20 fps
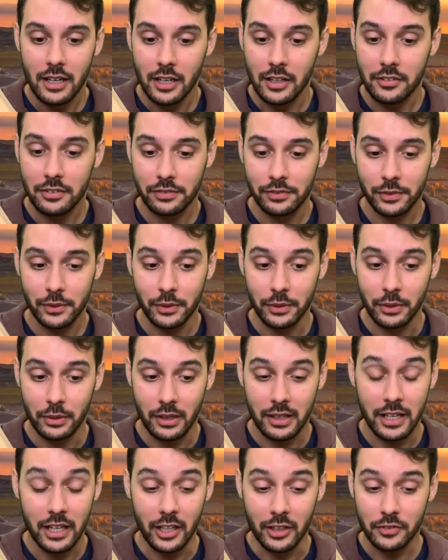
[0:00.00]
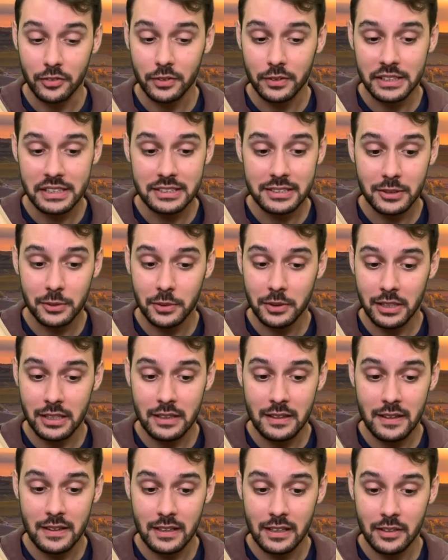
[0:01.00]
of food, carefully stored
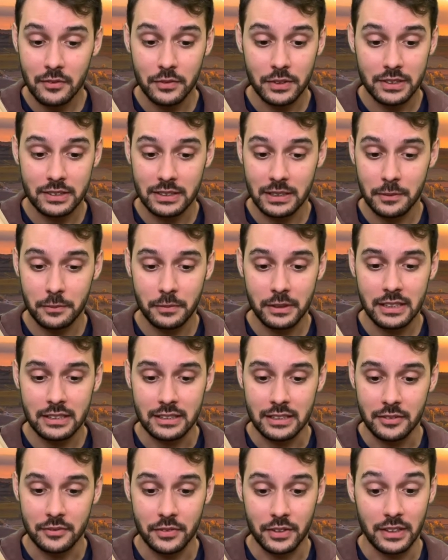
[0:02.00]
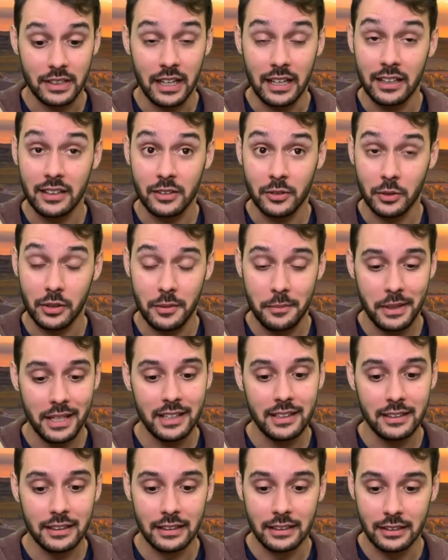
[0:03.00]
and then, for some reason, forgotten or
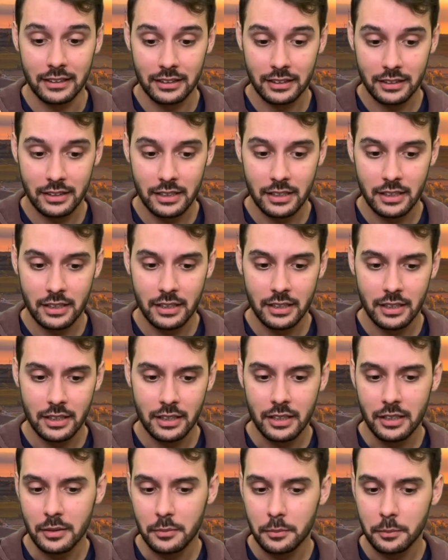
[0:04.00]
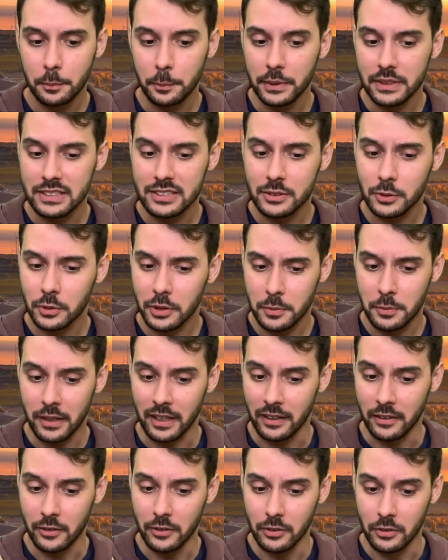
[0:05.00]
abandoned. But stored by
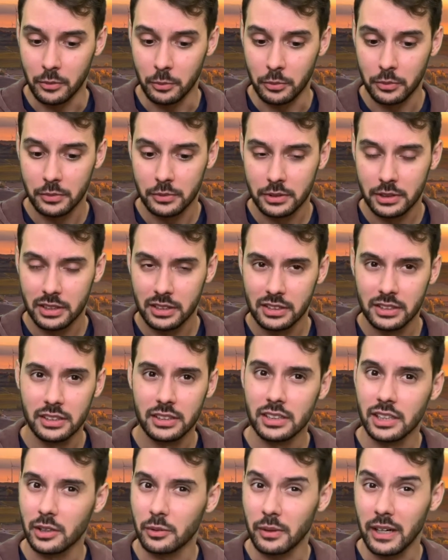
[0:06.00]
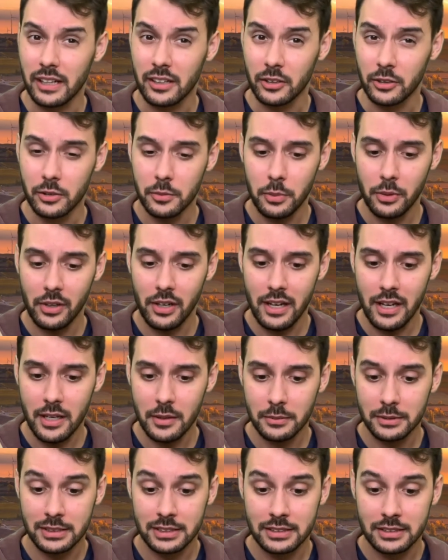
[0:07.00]
whom? A raccoon,
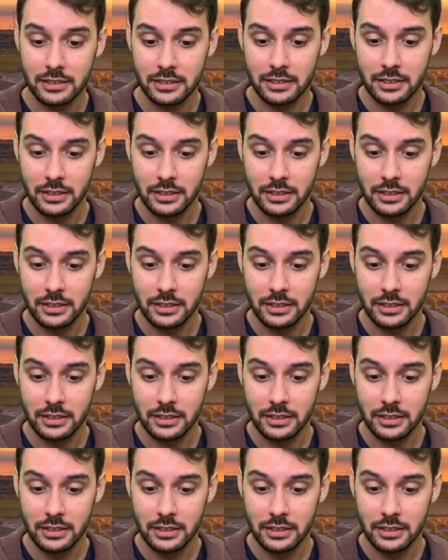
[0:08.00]
perhaps?